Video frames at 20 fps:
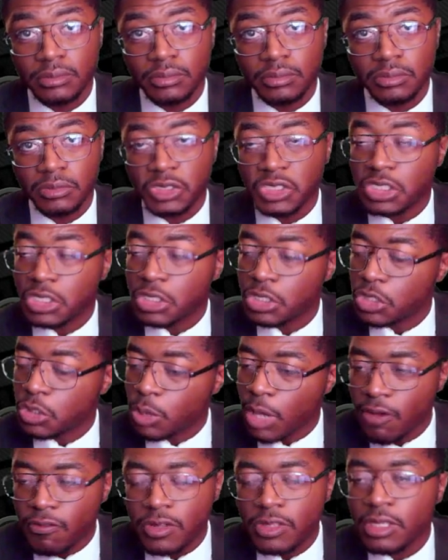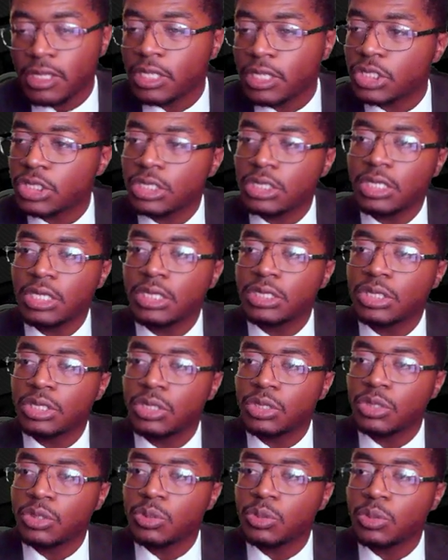She can do everything she needs to
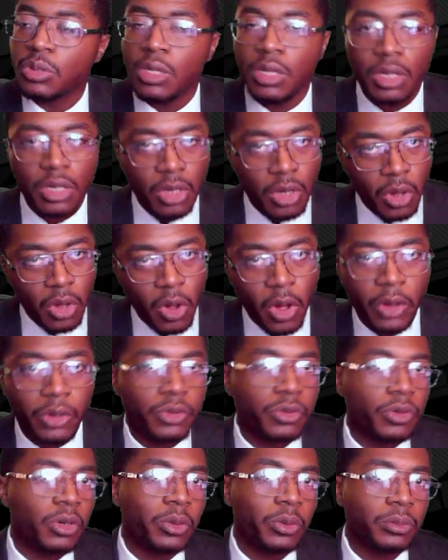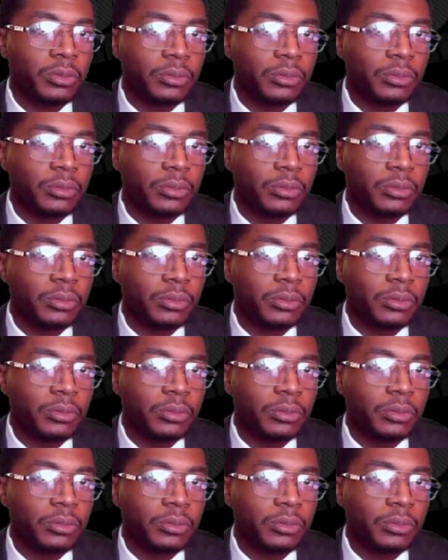do on her own.